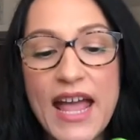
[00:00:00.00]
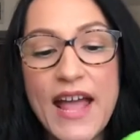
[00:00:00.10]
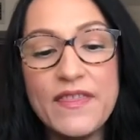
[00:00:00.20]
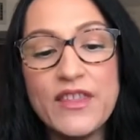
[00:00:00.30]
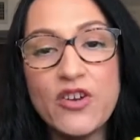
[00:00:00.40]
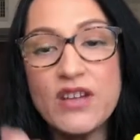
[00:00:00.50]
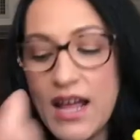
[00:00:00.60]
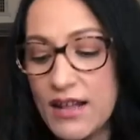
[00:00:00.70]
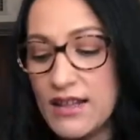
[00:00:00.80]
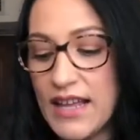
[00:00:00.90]
and they're
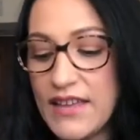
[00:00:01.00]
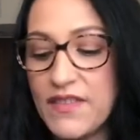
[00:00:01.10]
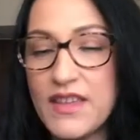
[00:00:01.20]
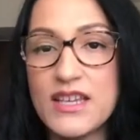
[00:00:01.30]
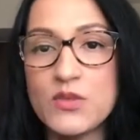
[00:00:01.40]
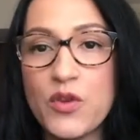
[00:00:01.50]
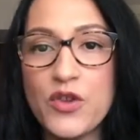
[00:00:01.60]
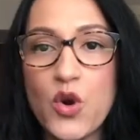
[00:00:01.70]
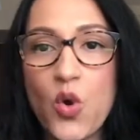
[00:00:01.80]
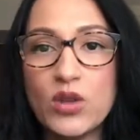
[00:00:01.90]
not like this when they're
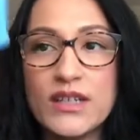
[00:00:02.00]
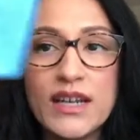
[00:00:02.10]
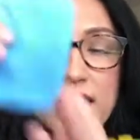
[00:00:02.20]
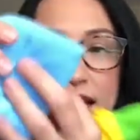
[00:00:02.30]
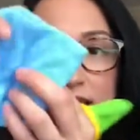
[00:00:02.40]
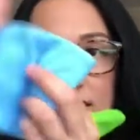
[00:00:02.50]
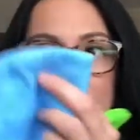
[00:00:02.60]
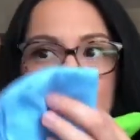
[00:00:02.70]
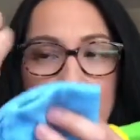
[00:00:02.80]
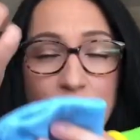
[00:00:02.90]
holding it, like
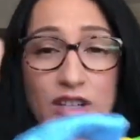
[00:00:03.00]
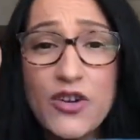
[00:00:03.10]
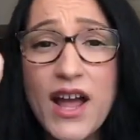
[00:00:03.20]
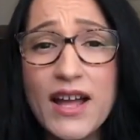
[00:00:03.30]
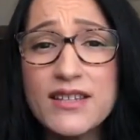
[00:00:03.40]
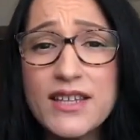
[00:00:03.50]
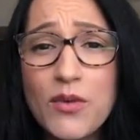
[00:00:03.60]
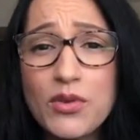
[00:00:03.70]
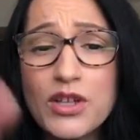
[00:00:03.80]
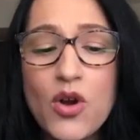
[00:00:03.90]
their little hands get
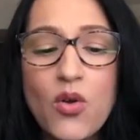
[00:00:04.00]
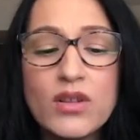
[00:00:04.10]
really cold.